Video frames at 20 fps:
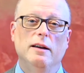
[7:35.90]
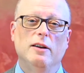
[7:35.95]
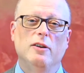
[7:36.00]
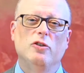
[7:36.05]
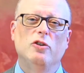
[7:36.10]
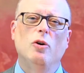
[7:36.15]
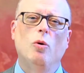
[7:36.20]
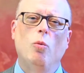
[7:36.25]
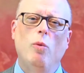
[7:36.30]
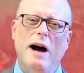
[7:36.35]

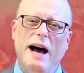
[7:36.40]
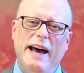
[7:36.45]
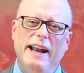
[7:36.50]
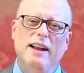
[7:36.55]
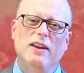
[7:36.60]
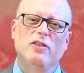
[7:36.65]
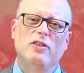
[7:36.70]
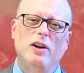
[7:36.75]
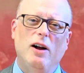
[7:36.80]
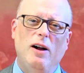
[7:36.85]
So why
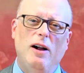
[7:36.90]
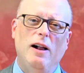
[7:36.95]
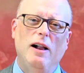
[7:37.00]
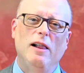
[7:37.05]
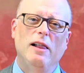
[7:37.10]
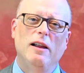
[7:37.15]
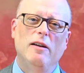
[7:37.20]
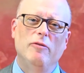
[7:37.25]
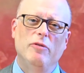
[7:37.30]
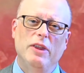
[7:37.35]
does
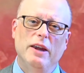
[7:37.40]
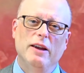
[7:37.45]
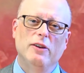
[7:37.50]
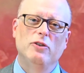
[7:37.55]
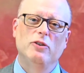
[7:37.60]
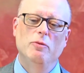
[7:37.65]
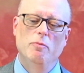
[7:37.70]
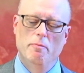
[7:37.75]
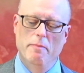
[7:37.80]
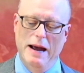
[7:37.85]
all of
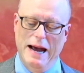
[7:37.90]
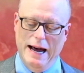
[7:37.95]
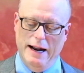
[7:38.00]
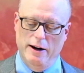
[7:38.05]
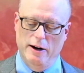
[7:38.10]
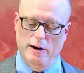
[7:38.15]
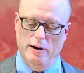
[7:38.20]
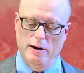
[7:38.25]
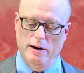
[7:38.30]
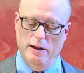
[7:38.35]
this
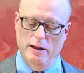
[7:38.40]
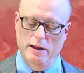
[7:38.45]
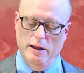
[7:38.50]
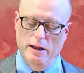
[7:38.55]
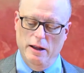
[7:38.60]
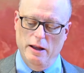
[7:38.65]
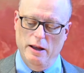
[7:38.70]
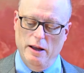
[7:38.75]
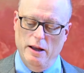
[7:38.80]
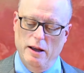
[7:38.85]
matter?
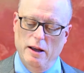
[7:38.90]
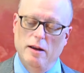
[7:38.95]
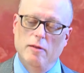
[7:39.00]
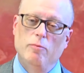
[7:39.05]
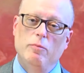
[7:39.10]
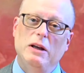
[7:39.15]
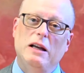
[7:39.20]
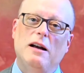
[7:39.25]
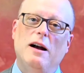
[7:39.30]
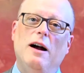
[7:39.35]

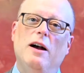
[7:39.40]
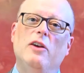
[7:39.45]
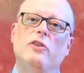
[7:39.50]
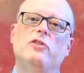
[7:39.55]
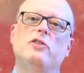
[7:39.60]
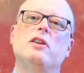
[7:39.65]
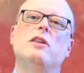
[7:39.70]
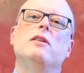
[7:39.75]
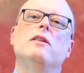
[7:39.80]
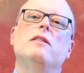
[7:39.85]

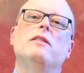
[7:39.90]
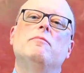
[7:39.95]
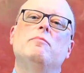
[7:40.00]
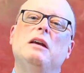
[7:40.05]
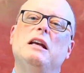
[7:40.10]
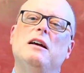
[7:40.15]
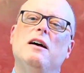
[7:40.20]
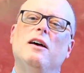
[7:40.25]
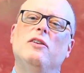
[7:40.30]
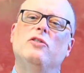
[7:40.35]
Because
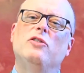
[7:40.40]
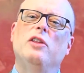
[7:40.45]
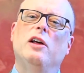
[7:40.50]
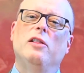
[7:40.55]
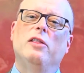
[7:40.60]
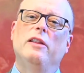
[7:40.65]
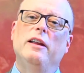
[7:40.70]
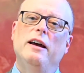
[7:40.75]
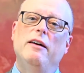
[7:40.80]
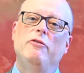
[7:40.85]
the
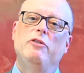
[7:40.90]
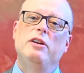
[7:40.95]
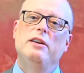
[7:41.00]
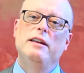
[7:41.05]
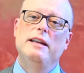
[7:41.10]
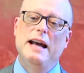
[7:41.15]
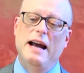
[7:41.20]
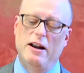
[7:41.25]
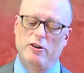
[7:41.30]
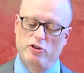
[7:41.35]
lived
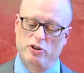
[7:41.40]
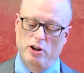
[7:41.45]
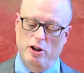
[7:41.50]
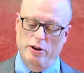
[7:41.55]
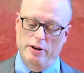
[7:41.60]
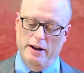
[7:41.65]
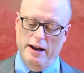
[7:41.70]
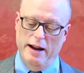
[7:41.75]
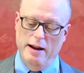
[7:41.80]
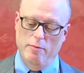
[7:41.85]
national
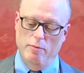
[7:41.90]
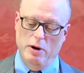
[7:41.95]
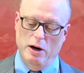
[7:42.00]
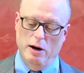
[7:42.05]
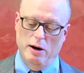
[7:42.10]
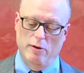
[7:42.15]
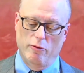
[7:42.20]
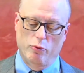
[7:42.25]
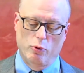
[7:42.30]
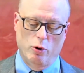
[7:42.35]

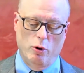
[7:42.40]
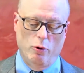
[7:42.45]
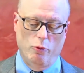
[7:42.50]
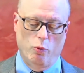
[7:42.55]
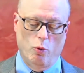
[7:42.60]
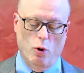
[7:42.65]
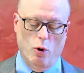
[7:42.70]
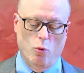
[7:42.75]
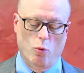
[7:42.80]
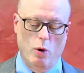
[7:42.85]
nightmare of World
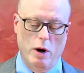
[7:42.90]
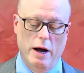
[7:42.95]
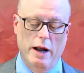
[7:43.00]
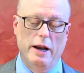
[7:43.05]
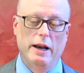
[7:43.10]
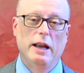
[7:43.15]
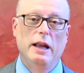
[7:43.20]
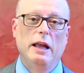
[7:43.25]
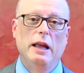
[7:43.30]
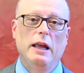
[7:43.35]
War
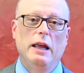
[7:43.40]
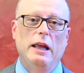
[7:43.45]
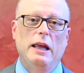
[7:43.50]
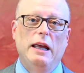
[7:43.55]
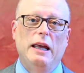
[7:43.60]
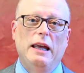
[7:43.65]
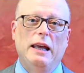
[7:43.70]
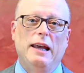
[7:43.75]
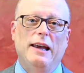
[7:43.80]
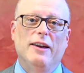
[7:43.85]
I
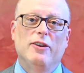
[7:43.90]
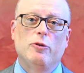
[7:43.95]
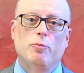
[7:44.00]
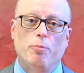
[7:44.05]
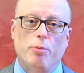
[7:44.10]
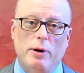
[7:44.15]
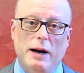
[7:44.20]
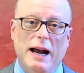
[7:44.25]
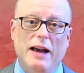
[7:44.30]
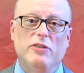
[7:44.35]
is
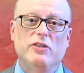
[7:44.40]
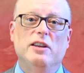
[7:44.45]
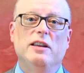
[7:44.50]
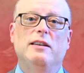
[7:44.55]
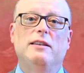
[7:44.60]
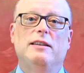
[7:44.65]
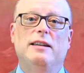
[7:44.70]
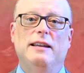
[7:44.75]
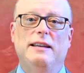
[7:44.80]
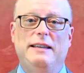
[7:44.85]

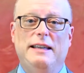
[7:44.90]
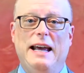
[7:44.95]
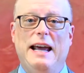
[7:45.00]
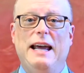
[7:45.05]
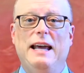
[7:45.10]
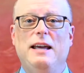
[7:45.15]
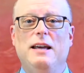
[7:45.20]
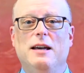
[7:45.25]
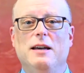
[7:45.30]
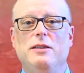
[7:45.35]
present
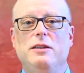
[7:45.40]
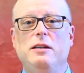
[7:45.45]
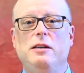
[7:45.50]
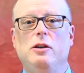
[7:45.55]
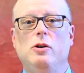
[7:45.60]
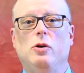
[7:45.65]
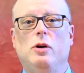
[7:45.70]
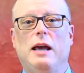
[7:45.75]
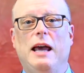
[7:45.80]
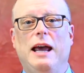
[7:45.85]
today in
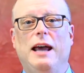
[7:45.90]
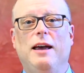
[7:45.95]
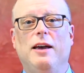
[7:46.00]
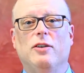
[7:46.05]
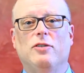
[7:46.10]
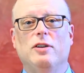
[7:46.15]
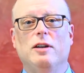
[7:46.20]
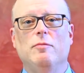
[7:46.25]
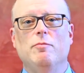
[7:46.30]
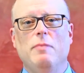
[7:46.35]
the UK
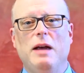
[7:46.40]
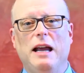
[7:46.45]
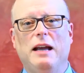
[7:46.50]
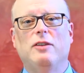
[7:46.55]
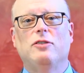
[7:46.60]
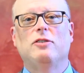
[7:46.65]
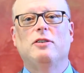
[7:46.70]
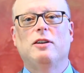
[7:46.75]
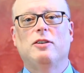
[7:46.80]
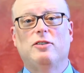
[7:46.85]
as it
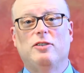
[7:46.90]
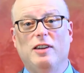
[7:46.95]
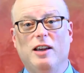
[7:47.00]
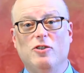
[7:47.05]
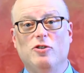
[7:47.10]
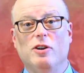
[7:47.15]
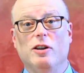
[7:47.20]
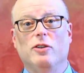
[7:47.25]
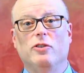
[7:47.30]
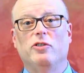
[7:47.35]
makes
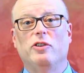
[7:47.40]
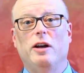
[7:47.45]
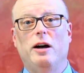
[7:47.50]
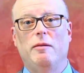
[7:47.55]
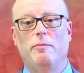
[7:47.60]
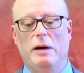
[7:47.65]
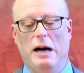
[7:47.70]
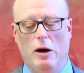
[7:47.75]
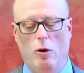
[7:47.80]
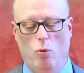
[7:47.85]
decisions
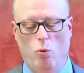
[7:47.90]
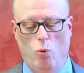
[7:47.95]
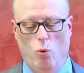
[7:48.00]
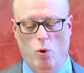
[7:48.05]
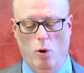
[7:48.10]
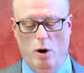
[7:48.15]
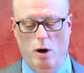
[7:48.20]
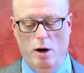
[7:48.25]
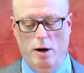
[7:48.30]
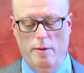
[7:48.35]
about
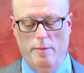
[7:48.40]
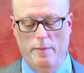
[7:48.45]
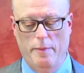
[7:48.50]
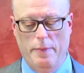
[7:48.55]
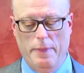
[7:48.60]
war.